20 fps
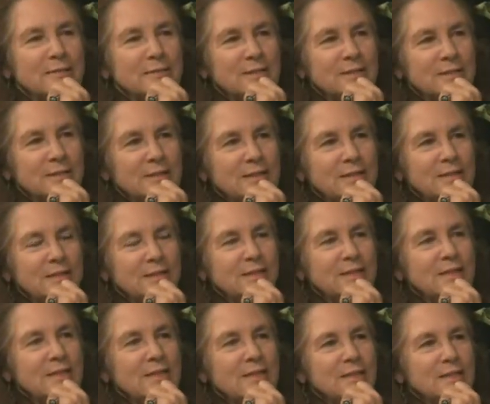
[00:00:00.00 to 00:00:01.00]
Right.
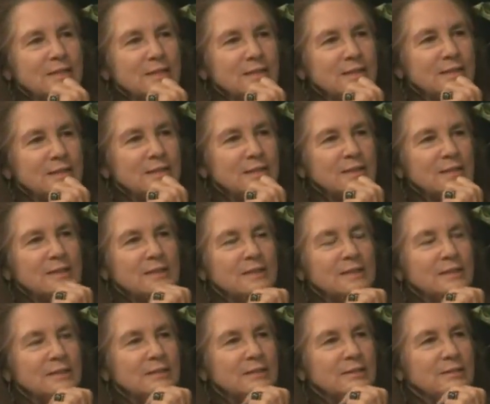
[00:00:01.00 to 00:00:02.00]
It's making me think of
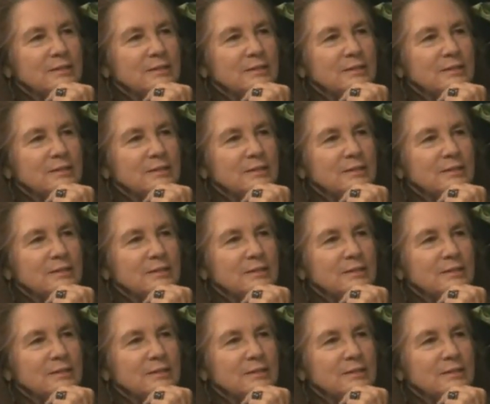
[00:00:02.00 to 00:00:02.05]
what you said